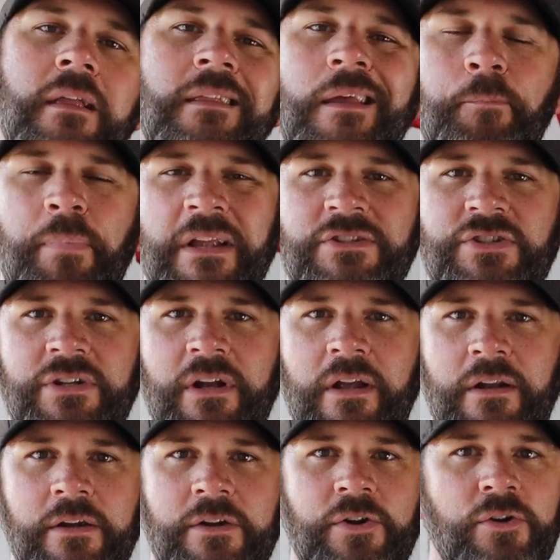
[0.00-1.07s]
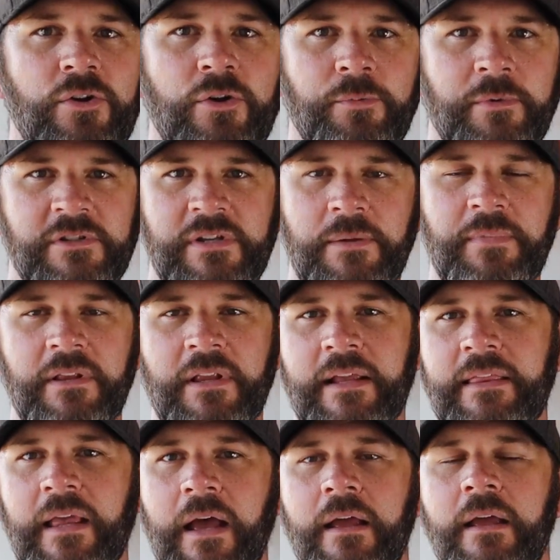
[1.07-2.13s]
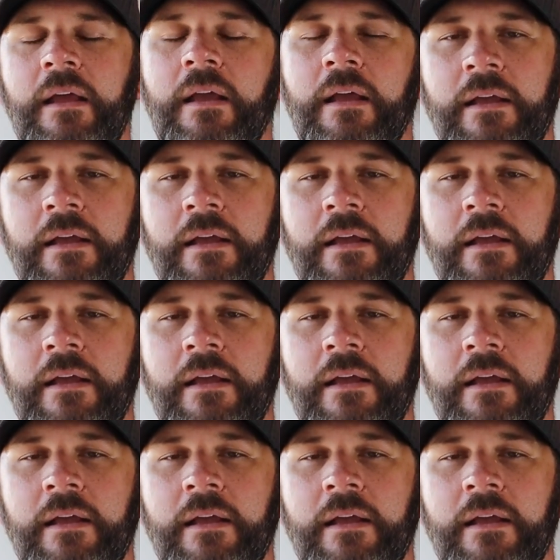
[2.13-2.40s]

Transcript: they pinch it on a curb or something like that,